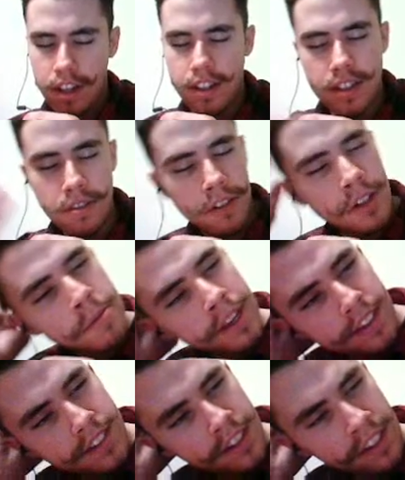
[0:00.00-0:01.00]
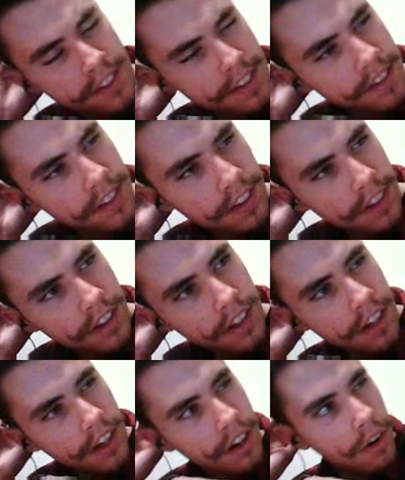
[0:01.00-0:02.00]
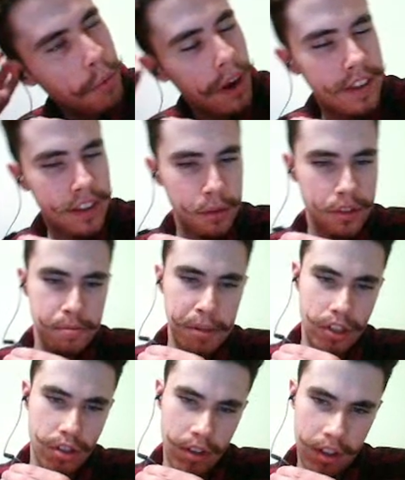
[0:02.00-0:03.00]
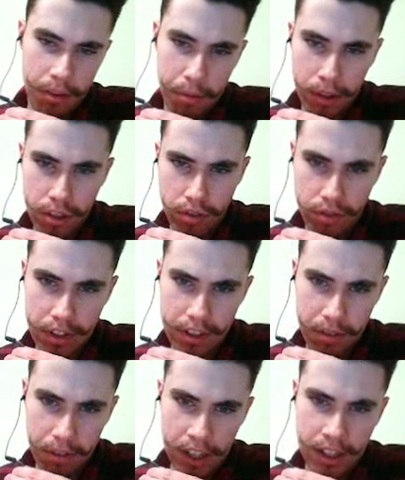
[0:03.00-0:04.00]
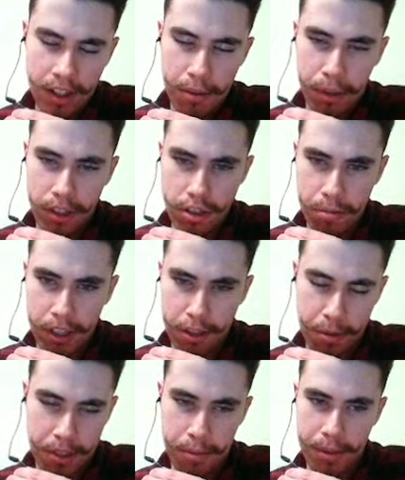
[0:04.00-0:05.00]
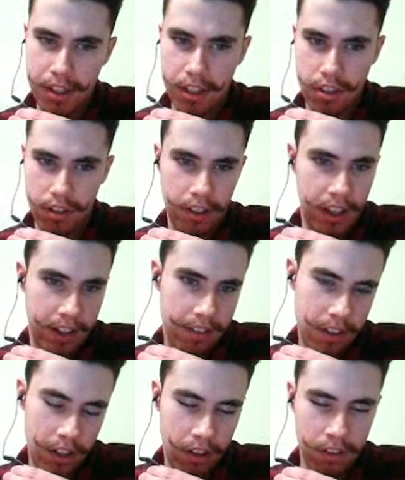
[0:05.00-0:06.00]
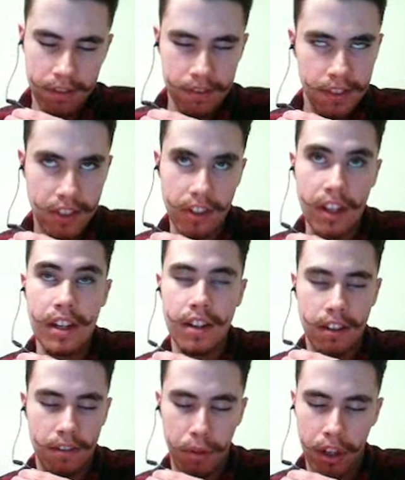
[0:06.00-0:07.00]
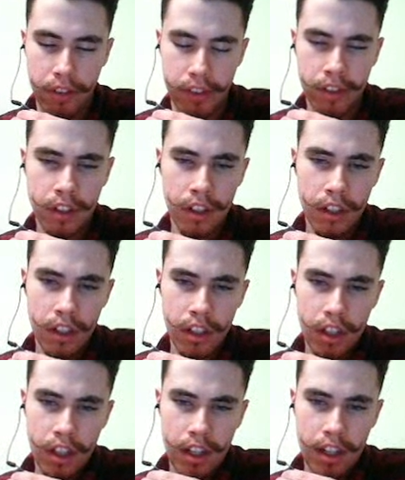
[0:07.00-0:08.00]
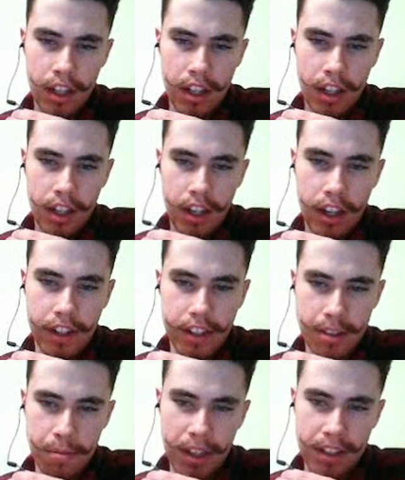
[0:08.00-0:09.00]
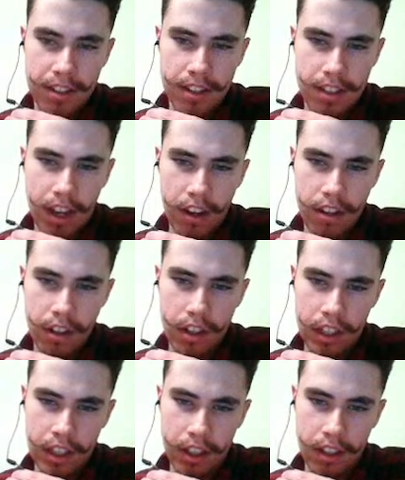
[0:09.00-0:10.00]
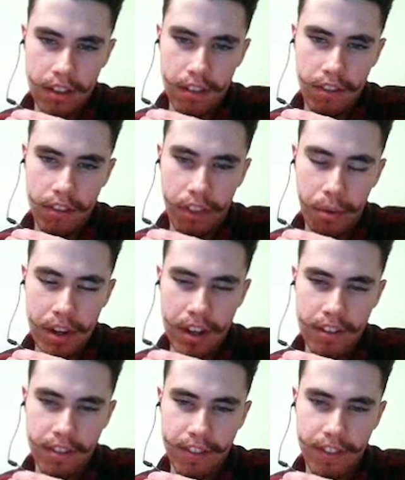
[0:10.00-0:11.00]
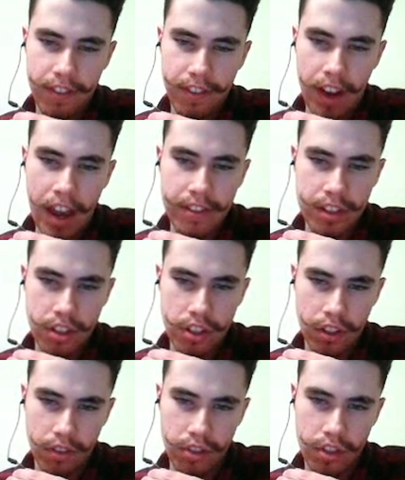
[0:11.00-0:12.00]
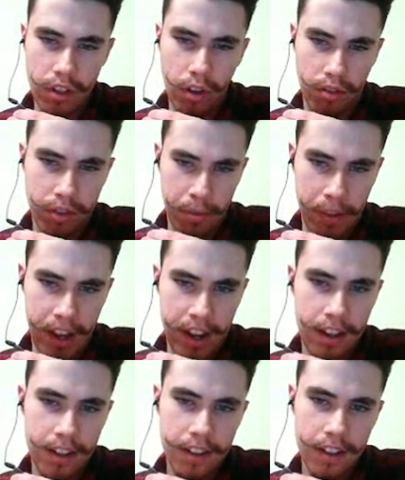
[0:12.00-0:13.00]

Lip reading: It doesn't really make sense why they would be showing a bunch of freezing rain and a bunch of mixed precipitation, like, sleet and whatever. It doesn't make sense how you could get 3 to 5 inches of snow from that.